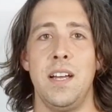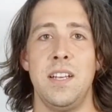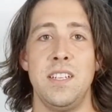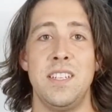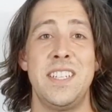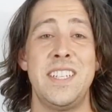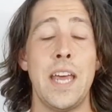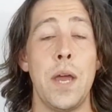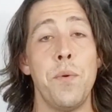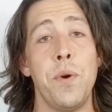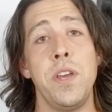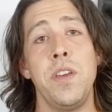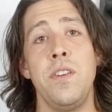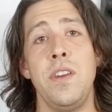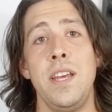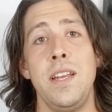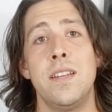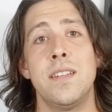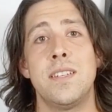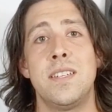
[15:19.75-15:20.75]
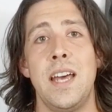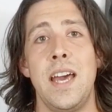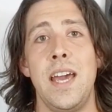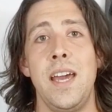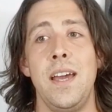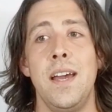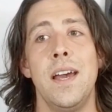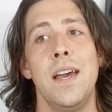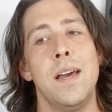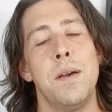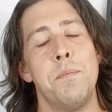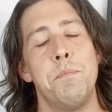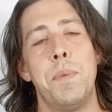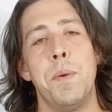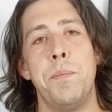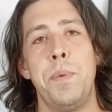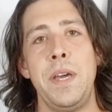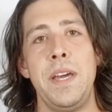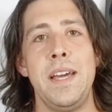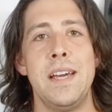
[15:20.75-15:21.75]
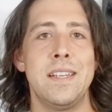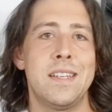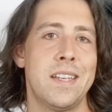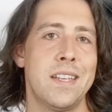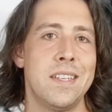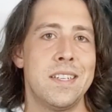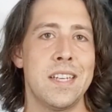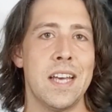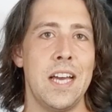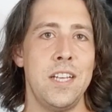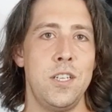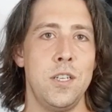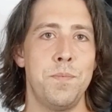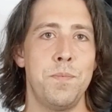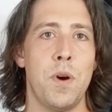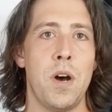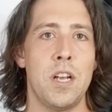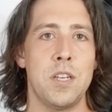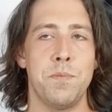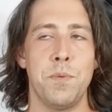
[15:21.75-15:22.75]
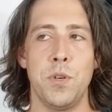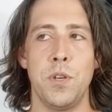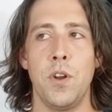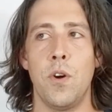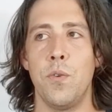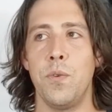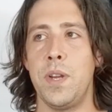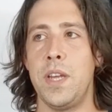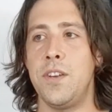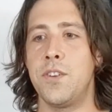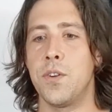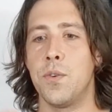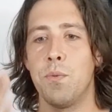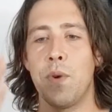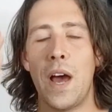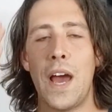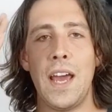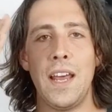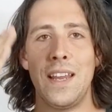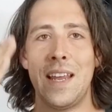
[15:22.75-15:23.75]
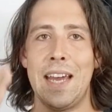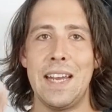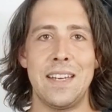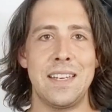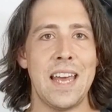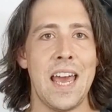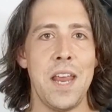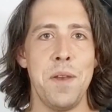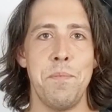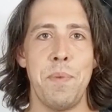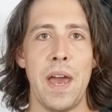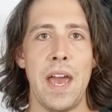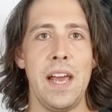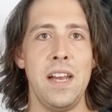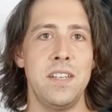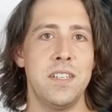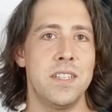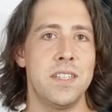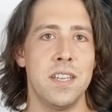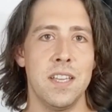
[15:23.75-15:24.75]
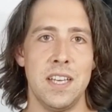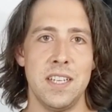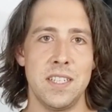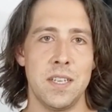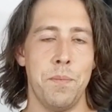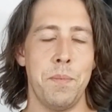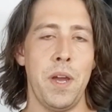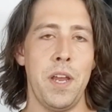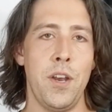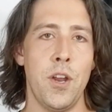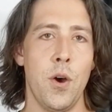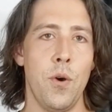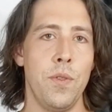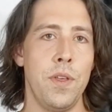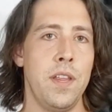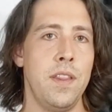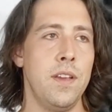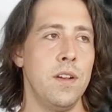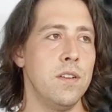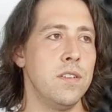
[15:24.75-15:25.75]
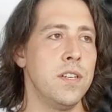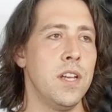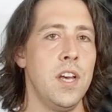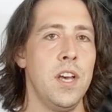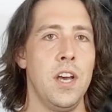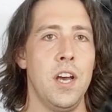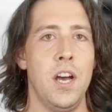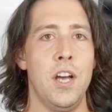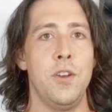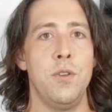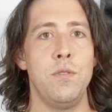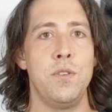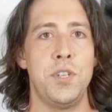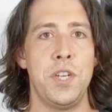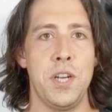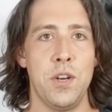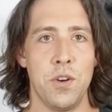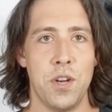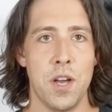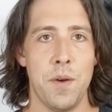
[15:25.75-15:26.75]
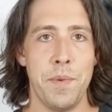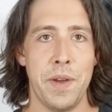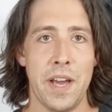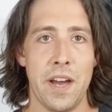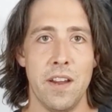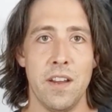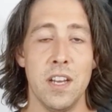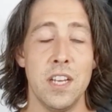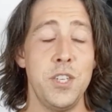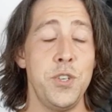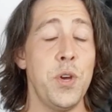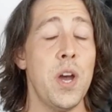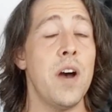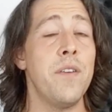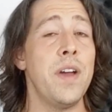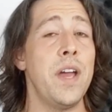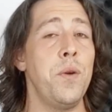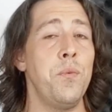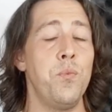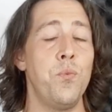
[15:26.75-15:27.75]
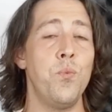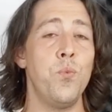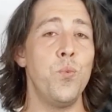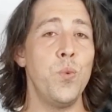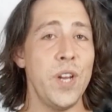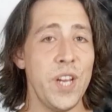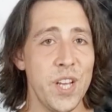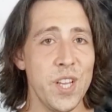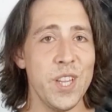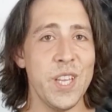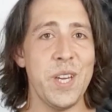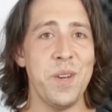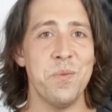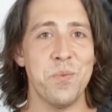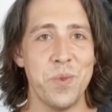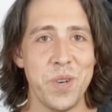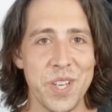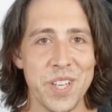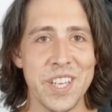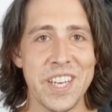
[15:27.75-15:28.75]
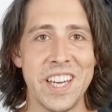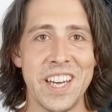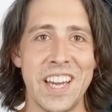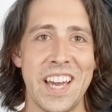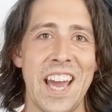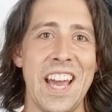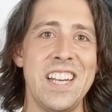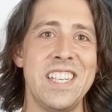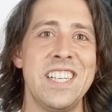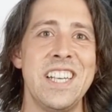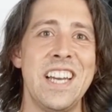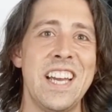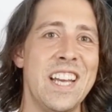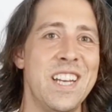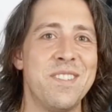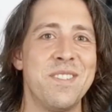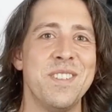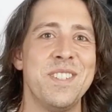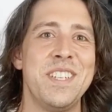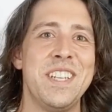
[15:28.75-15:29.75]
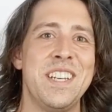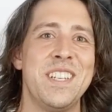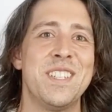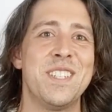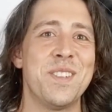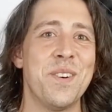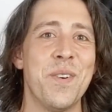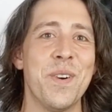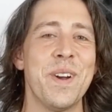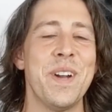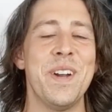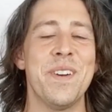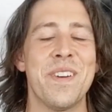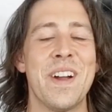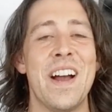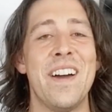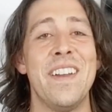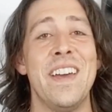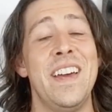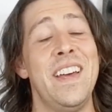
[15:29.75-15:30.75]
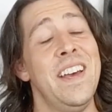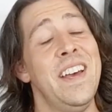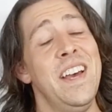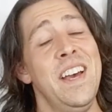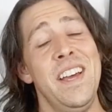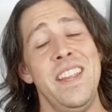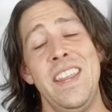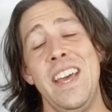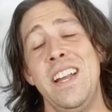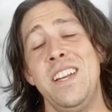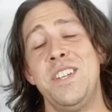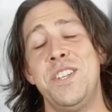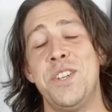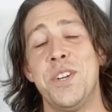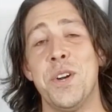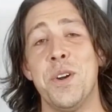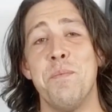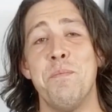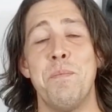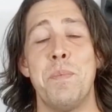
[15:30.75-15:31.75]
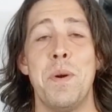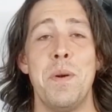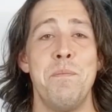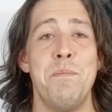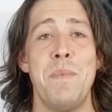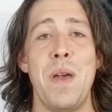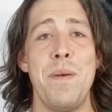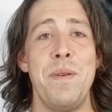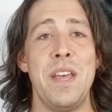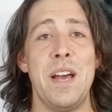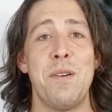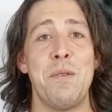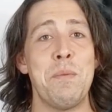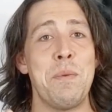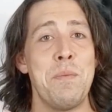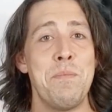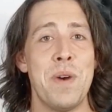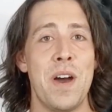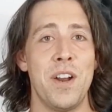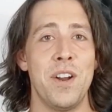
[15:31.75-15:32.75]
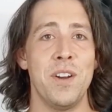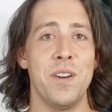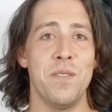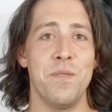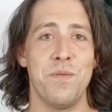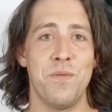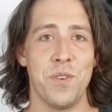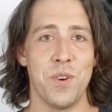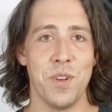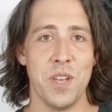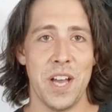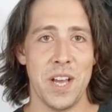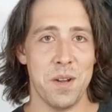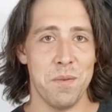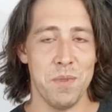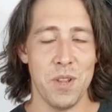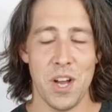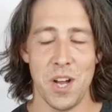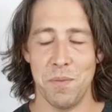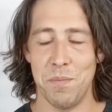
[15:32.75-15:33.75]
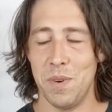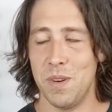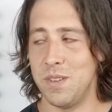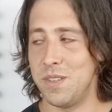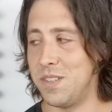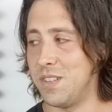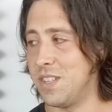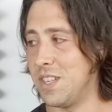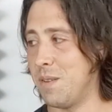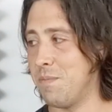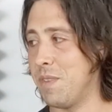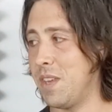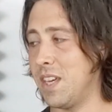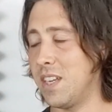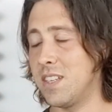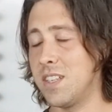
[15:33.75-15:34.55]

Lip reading: Say what you need to say, but be as concise as possible. You don't need to write like 10 pages to let somebody know that there's a new single coming out. Unless you have a really, really engaging, interesting story around it, then sure, but maybe that would be better for like a blog post or something.